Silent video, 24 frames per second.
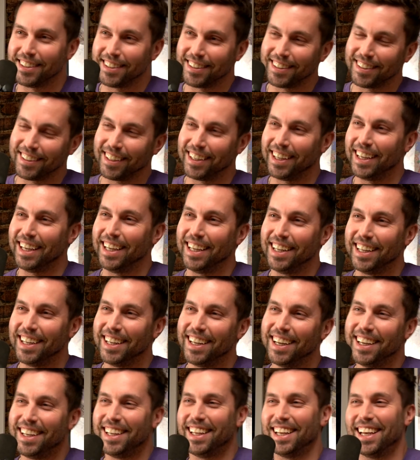eat,
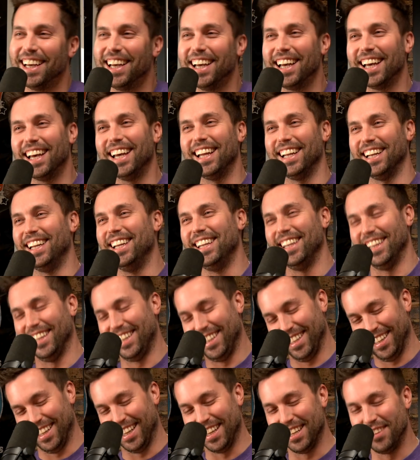
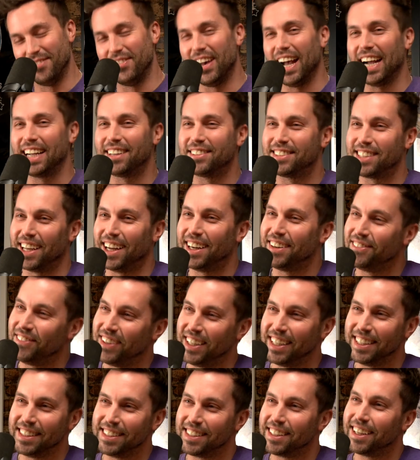then the backside of it
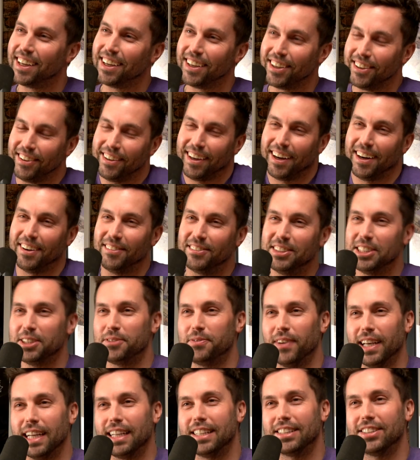is you got to just
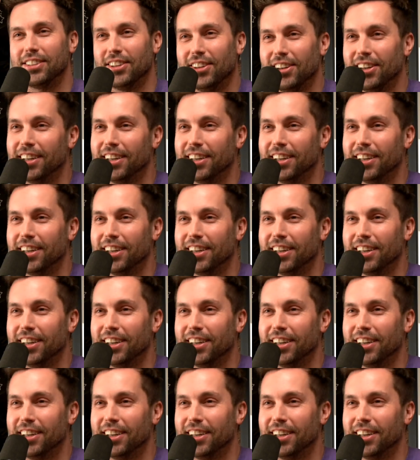make a song.